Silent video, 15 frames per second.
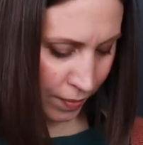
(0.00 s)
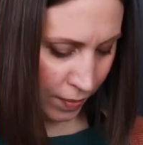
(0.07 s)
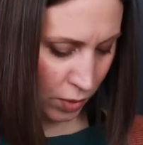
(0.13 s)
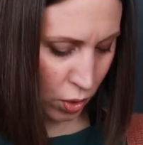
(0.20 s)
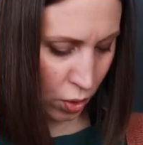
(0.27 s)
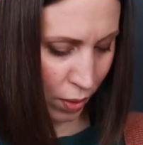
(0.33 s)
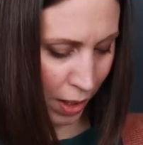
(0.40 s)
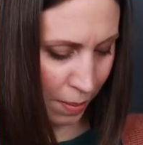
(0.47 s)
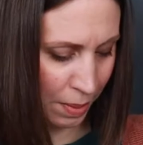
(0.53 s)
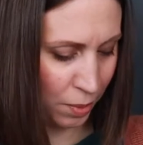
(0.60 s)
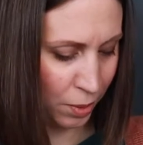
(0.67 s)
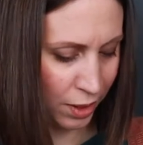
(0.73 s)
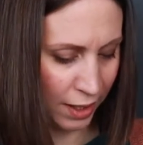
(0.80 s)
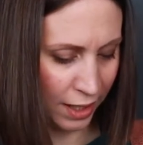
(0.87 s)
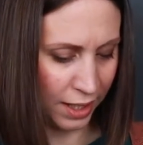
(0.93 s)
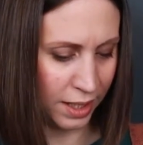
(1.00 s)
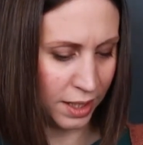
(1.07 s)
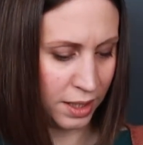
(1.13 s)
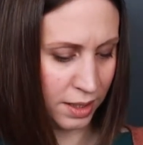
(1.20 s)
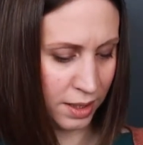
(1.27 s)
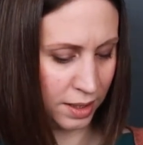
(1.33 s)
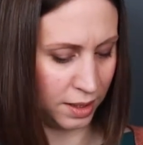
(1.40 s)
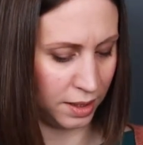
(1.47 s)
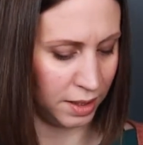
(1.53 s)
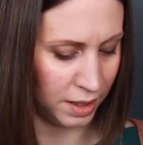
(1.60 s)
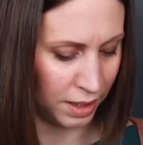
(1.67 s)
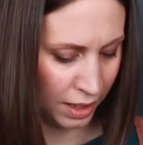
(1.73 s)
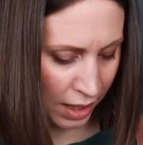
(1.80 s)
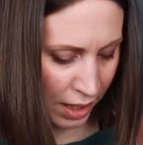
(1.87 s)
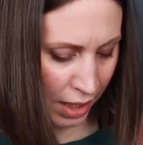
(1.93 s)
So happy with that.
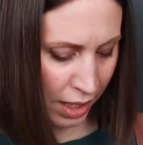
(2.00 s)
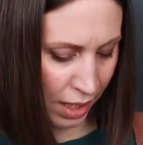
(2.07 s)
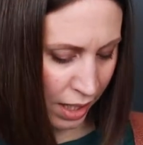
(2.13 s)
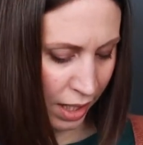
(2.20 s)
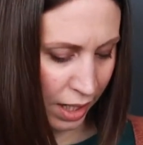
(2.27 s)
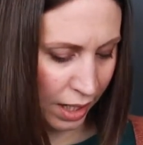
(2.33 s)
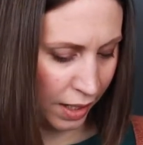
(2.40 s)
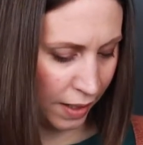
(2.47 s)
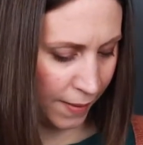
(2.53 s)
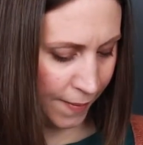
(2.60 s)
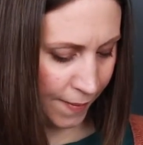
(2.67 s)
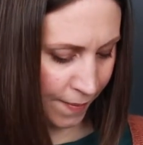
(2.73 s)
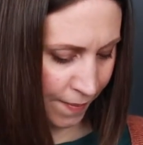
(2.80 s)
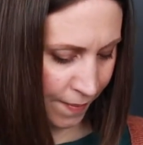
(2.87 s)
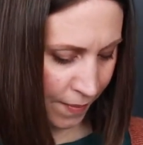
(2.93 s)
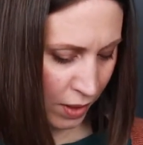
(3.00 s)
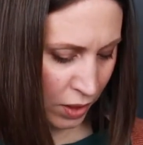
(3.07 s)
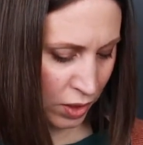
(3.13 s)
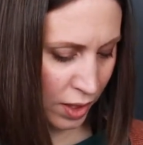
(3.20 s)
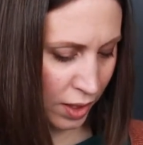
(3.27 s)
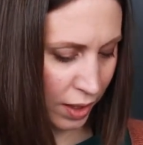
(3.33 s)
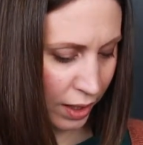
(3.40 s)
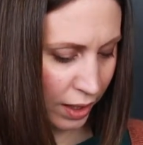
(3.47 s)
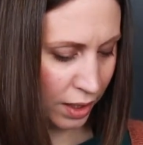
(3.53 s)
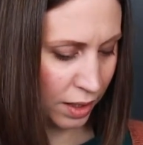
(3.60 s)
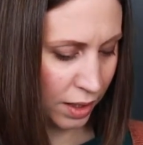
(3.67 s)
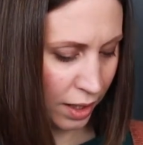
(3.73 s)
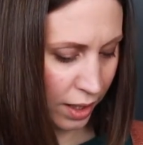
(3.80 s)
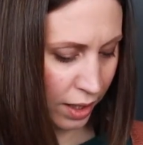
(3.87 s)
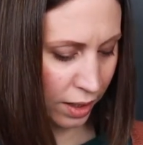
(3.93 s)
Until I can
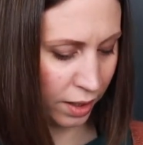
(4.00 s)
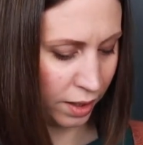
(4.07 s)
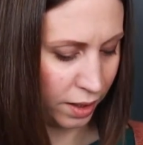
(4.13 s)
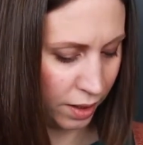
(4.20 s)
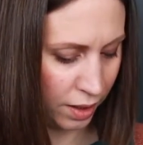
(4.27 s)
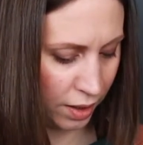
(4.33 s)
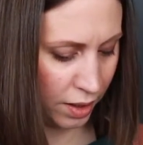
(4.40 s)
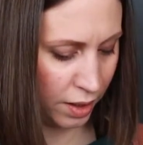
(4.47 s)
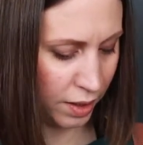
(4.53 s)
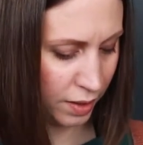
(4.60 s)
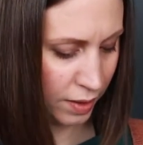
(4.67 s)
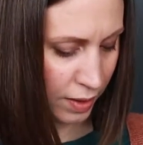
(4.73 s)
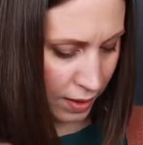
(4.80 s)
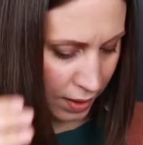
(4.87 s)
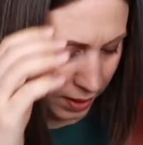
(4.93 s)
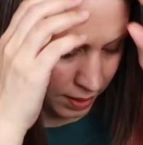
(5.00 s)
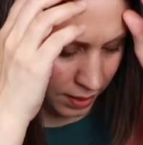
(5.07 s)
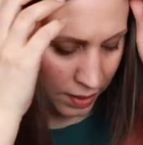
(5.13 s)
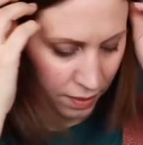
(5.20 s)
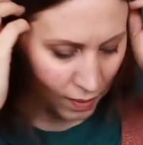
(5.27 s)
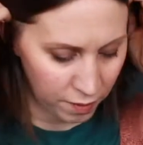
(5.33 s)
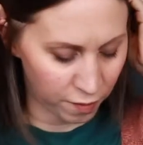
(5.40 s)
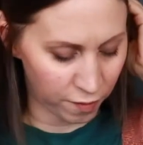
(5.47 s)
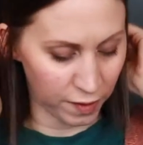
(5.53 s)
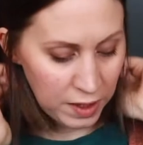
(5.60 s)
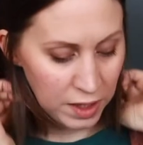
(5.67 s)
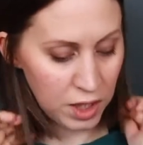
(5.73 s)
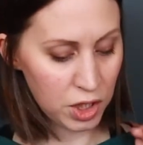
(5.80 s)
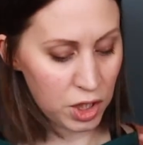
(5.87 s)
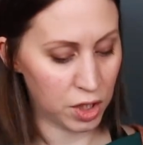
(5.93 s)
like
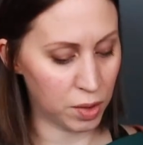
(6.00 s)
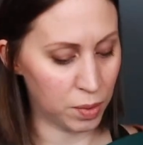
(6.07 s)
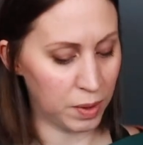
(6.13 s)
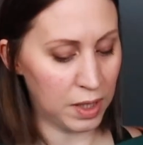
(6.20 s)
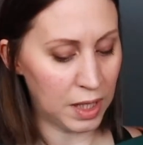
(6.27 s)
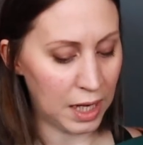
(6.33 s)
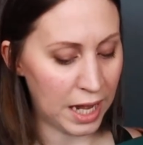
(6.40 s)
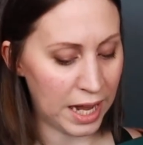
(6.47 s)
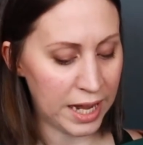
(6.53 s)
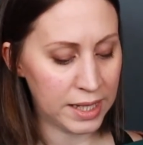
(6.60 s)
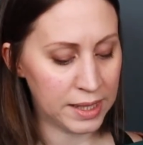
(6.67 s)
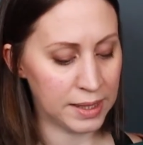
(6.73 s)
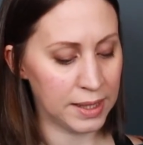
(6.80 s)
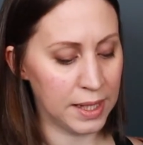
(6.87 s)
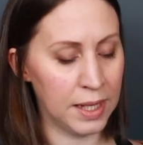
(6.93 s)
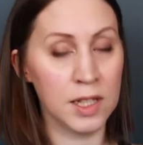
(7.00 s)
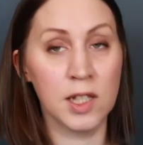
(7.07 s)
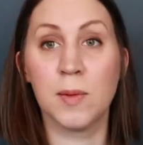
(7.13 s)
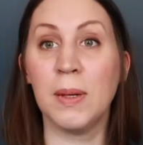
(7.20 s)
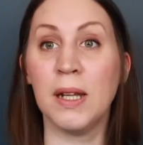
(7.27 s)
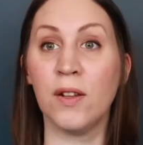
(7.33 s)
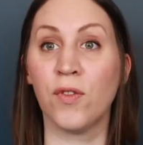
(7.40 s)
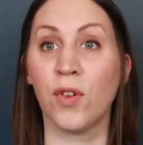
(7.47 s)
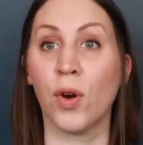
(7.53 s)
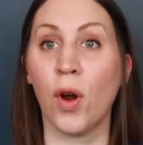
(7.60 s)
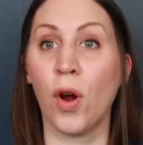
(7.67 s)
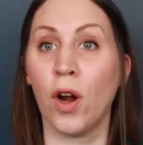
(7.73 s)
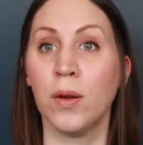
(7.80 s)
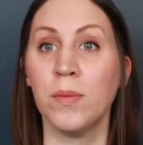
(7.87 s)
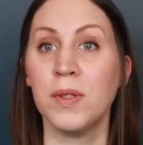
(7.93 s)
finish with the lace and split for
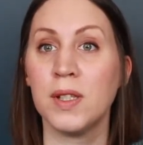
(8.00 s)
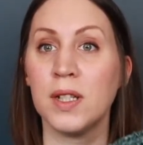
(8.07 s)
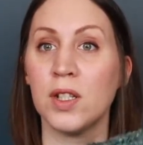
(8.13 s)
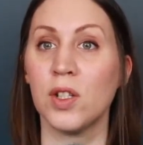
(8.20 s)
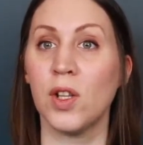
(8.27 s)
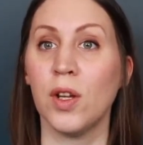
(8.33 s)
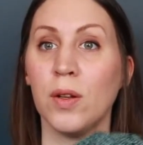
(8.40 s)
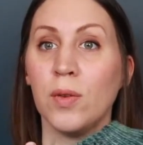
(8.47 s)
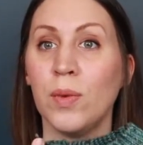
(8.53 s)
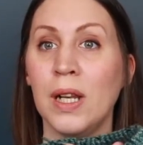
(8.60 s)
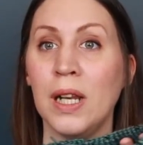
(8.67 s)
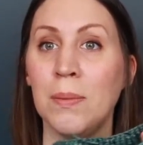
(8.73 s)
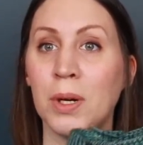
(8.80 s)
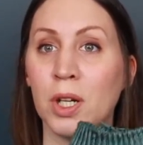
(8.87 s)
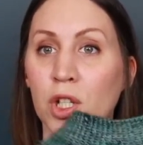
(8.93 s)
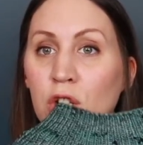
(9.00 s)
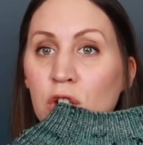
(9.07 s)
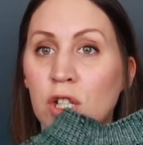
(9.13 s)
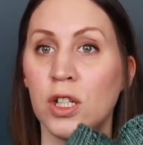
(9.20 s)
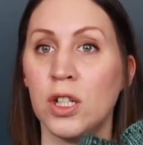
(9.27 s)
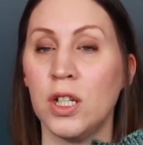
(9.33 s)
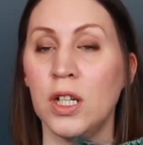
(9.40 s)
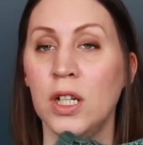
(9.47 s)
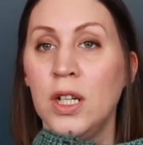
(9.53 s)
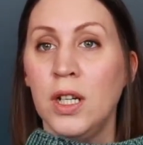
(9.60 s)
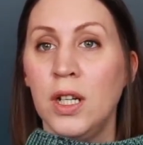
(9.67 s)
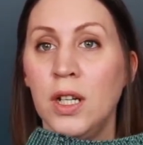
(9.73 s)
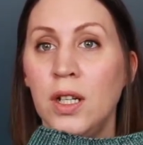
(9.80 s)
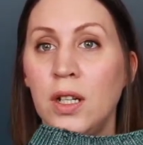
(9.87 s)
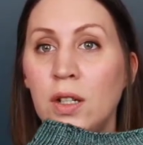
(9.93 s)
arms, there's not really much
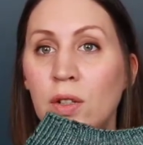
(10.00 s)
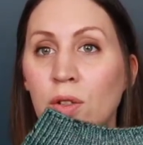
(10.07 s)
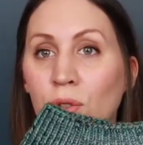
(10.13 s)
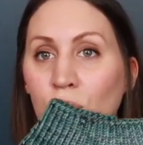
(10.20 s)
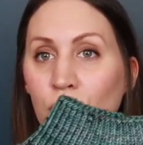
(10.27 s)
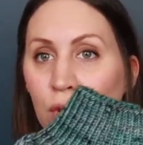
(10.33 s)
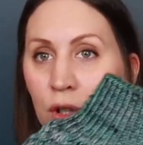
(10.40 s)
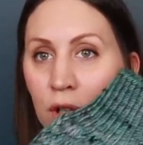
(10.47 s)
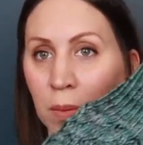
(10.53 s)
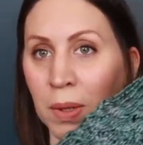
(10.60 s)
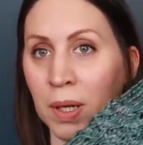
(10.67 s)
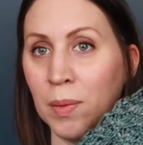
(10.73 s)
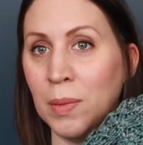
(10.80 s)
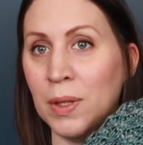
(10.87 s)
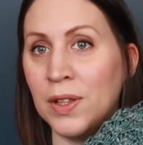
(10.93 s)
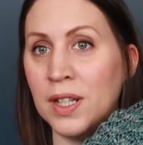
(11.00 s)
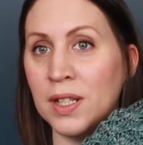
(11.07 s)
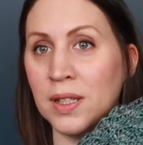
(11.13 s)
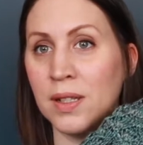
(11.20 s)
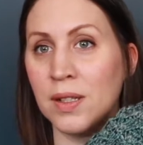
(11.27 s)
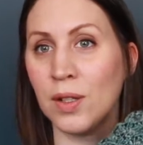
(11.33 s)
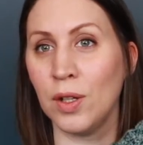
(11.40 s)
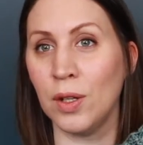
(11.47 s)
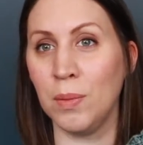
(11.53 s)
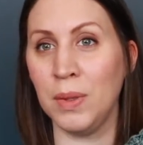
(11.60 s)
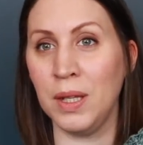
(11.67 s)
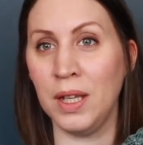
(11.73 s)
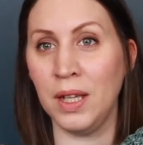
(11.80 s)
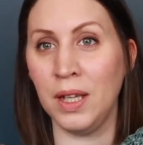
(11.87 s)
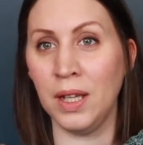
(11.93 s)
to talk about, but this is going to
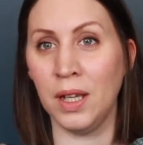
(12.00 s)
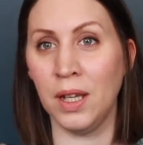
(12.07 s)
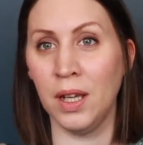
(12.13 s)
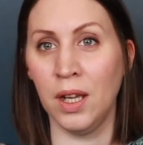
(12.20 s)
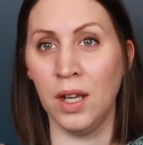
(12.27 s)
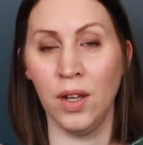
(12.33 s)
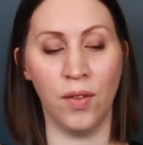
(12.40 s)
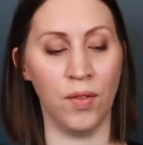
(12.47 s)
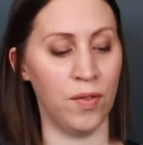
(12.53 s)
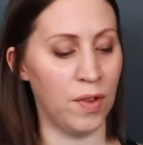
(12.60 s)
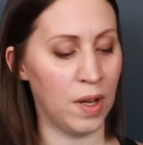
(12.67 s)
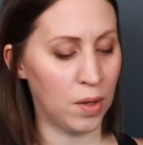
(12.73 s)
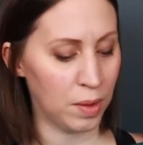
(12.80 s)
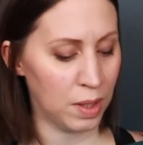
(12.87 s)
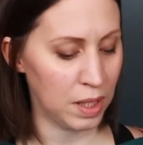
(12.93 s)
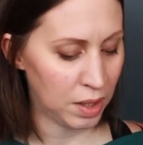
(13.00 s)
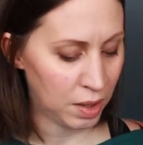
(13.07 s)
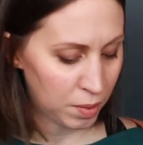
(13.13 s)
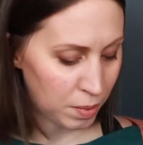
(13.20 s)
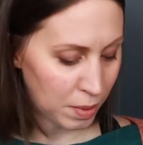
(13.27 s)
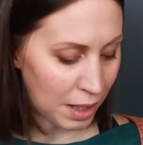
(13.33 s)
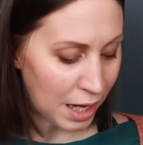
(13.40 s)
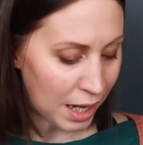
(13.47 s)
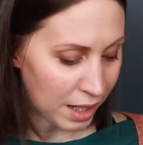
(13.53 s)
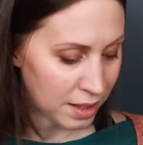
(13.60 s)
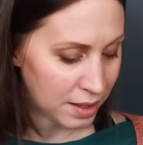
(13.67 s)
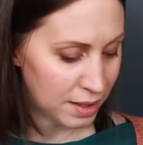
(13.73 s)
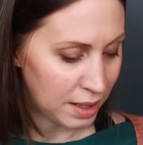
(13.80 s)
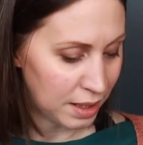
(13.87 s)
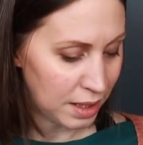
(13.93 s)
be very
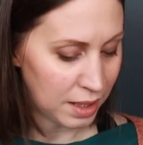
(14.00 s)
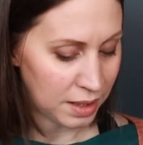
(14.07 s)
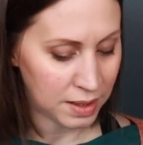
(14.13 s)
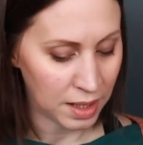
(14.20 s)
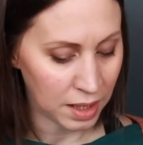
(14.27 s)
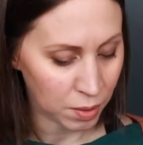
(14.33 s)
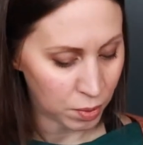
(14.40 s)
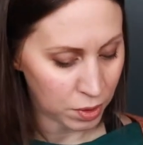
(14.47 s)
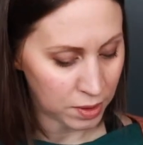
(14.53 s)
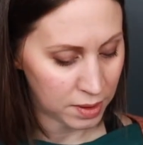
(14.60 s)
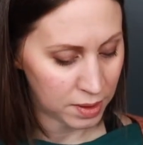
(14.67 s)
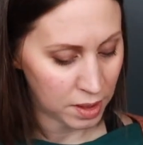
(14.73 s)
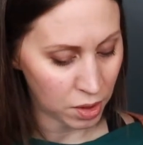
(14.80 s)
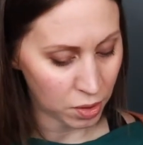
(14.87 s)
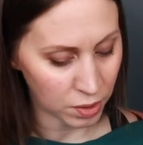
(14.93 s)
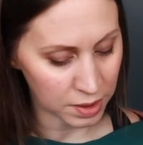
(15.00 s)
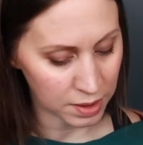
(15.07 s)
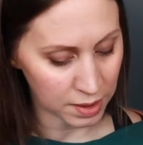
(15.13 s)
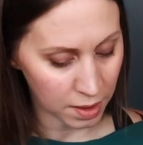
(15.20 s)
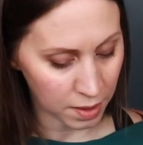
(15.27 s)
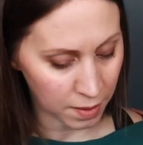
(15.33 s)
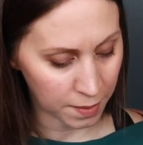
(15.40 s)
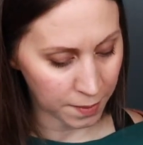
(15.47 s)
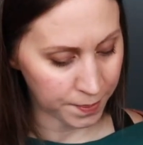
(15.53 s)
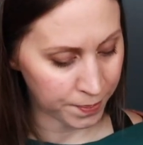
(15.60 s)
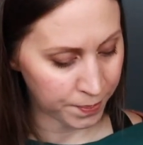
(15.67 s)
relaxing knitting once the yoke is done.